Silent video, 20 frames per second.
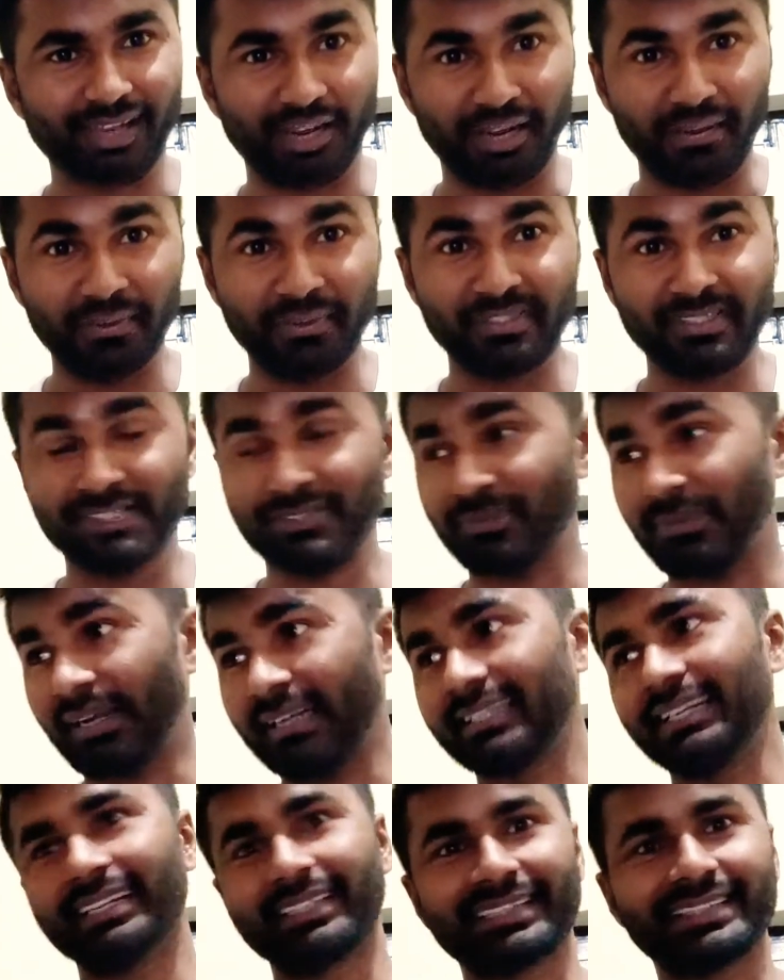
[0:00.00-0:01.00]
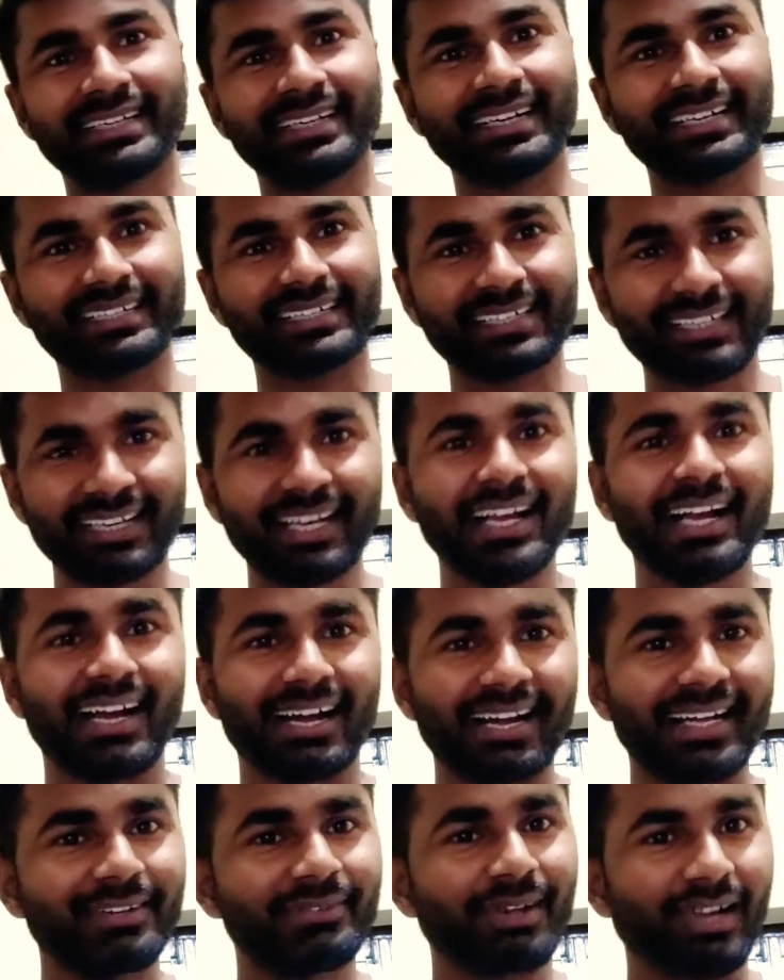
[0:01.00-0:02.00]
I was expecting that
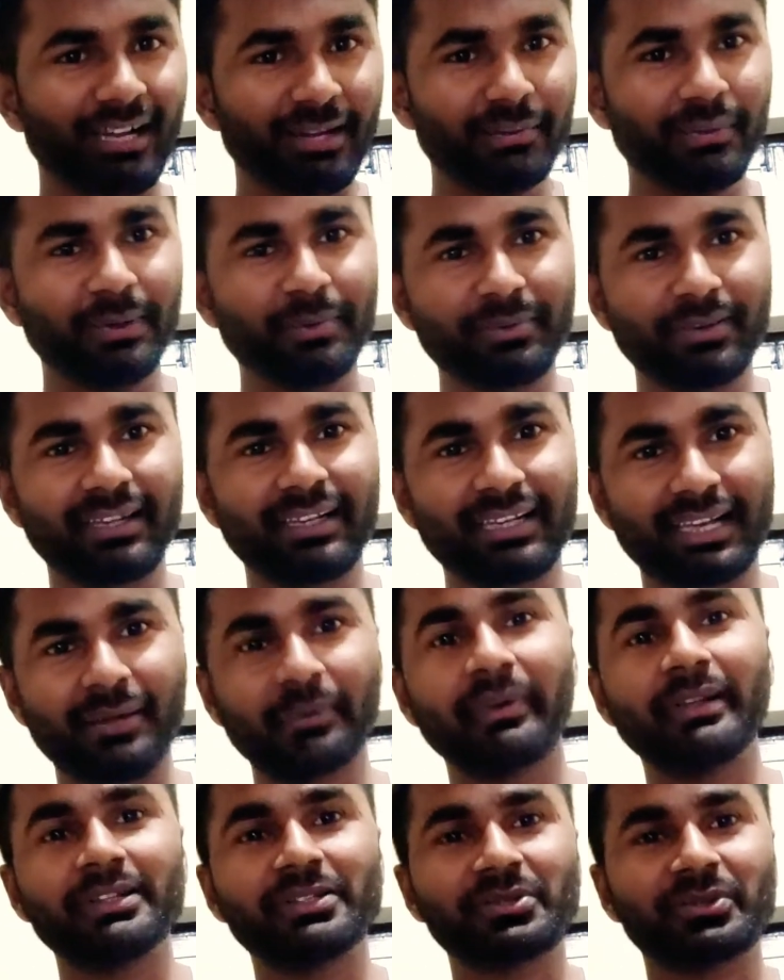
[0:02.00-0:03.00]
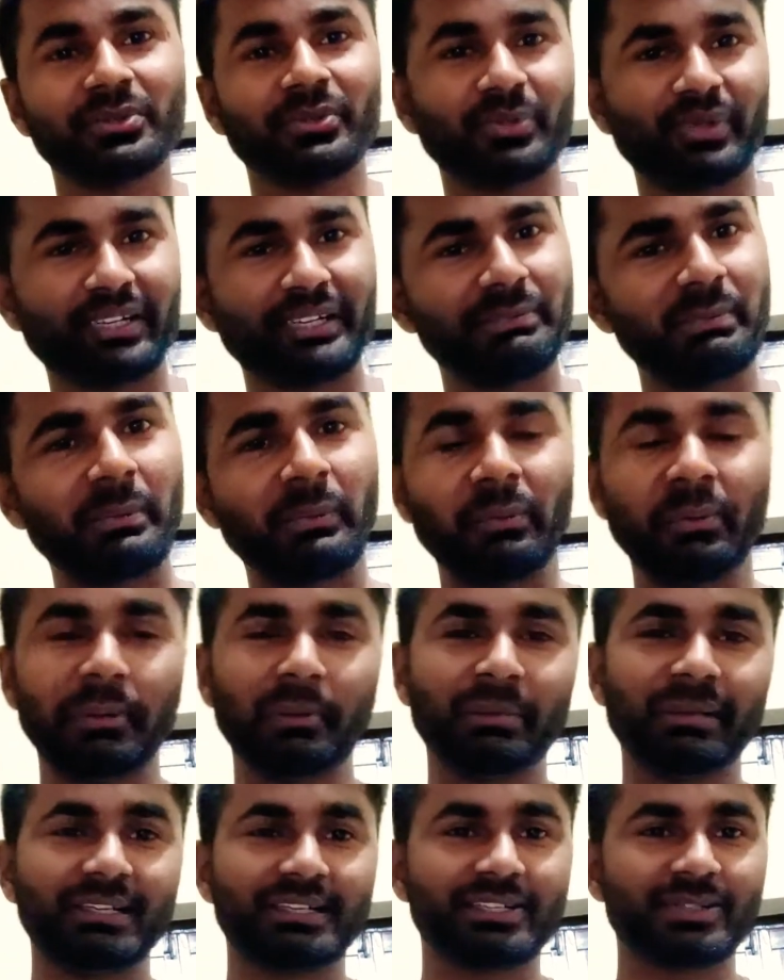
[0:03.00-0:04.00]
I will be able to know it before,
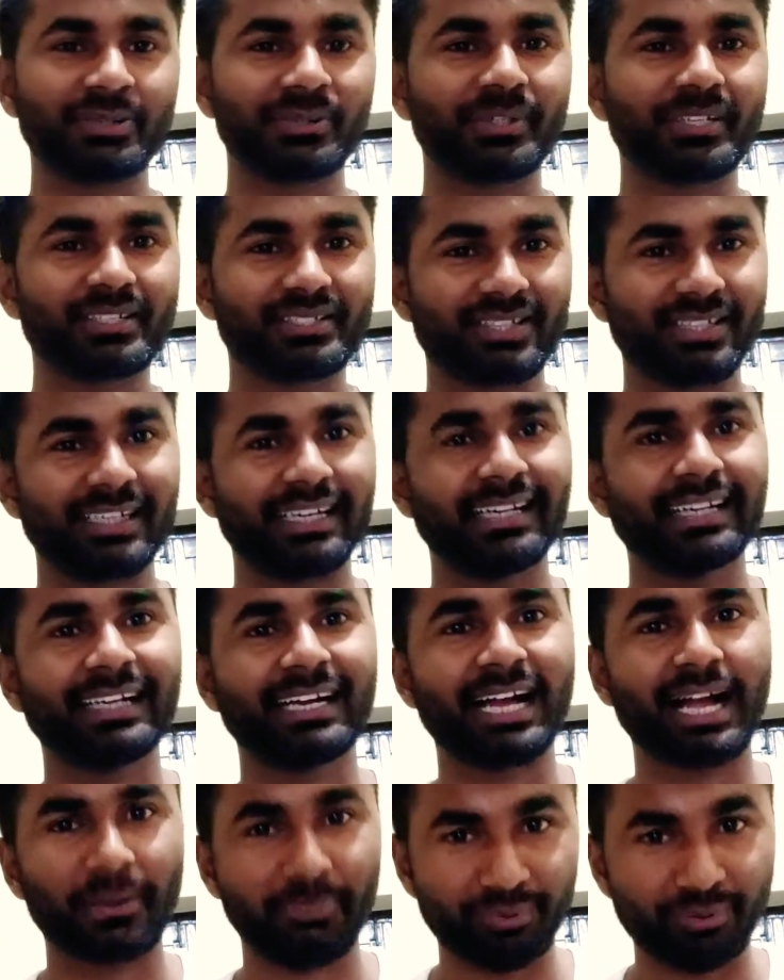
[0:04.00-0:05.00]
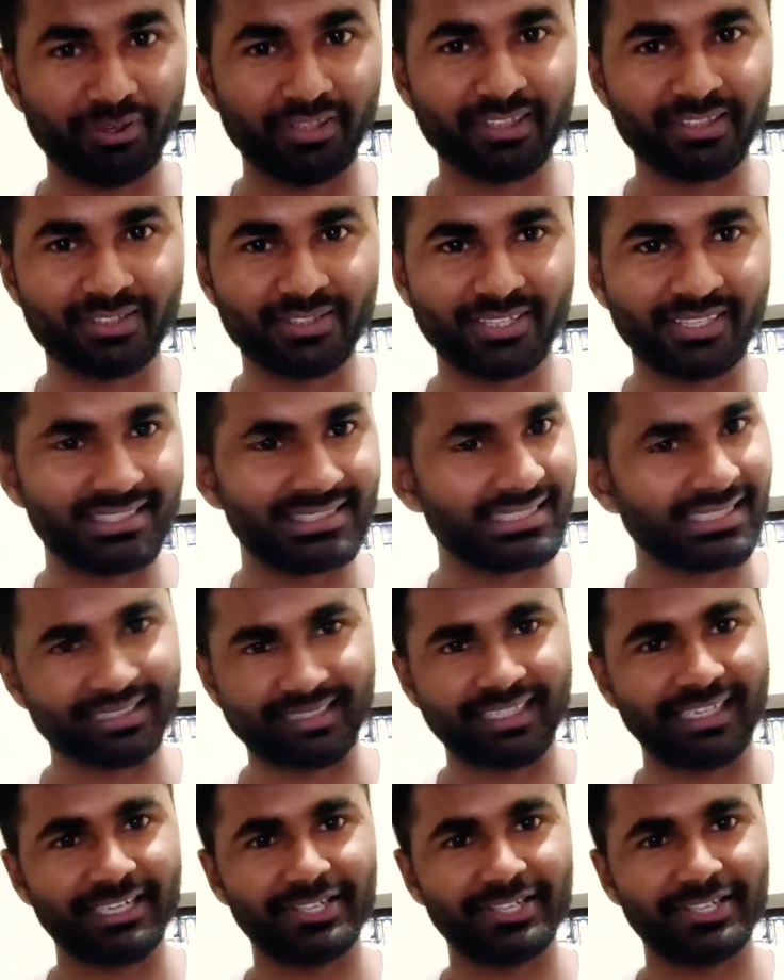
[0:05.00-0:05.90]
but today suddenly I have got the chance, and